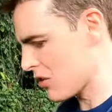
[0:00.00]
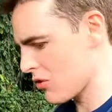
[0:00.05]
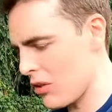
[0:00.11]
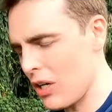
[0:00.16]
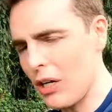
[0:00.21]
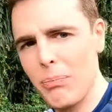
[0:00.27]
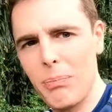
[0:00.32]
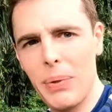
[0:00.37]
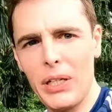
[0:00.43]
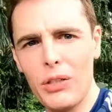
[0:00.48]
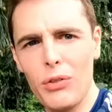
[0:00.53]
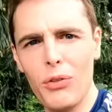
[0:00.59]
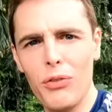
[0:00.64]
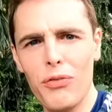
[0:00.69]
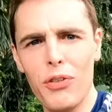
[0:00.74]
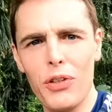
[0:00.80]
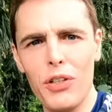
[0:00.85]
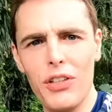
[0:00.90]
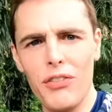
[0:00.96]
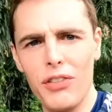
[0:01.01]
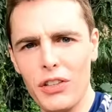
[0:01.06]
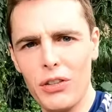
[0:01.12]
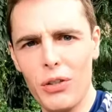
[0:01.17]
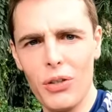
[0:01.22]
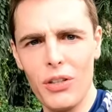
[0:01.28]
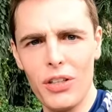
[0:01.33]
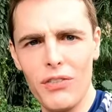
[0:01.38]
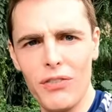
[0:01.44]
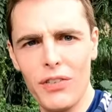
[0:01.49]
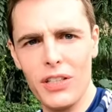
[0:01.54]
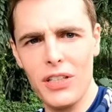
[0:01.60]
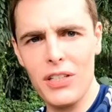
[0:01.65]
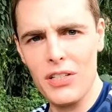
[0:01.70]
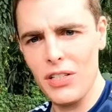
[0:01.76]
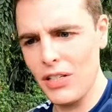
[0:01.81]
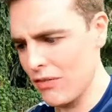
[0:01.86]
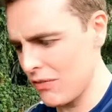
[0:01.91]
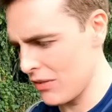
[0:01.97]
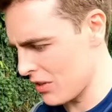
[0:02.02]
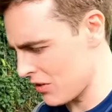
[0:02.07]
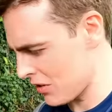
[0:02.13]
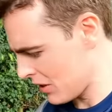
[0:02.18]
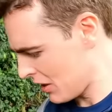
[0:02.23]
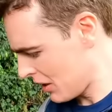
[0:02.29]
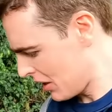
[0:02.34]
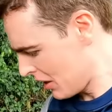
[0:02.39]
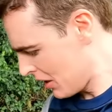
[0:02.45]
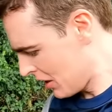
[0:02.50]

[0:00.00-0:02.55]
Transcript: Yeah. So I'll pay you for the photography service.